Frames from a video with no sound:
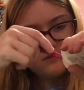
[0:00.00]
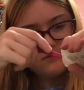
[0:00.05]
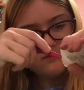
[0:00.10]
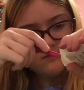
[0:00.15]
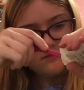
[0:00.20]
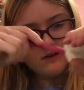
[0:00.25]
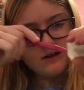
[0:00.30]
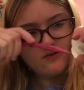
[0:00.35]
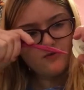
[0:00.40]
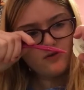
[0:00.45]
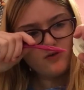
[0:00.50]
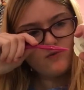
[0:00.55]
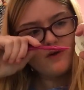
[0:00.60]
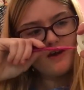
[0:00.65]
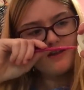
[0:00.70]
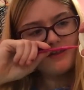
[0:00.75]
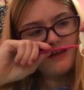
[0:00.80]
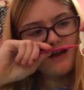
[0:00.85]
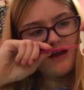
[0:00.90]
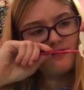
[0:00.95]
I don't know
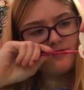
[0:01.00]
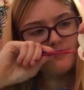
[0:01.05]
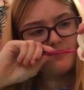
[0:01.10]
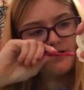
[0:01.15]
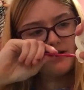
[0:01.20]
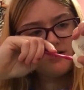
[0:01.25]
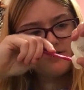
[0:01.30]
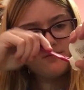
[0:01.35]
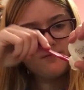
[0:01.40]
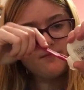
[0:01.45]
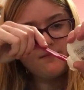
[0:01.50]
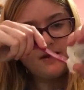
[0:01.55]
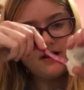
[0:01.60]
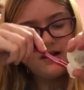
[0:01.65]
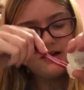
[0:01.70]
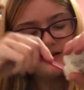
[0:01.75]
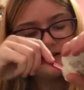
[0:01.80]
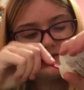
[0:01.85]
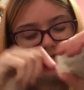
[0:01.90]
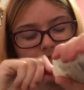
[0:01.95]
why that would be coming
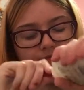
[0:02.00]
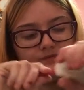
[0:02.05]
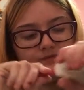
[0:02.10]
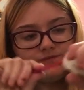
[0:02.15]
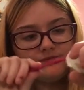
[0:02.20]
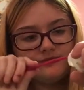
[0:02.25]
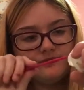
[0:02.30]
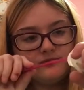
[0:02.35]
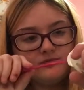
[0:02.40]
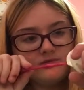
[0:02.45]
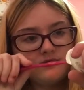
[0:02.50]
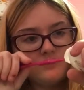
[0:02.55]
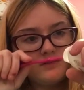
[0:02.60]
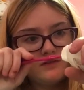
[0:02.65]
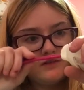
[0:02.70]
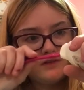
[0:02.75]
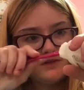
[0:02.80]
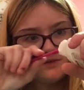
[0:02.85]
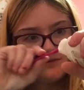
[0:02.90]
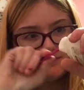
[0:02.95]
back.
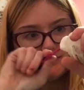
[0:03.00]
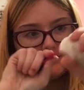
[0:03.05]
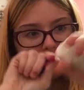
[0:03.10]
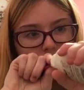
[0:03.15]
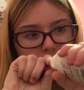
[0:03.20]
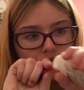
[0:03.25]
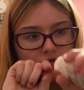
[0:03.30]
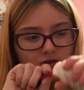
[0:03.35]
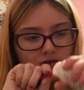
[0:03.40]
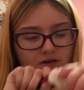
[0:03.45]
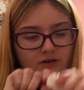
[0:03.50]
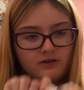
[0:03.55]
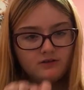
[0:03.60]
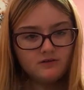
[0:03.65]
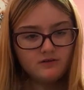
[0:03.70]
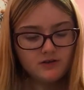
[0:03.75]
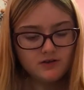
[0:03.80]
But okay.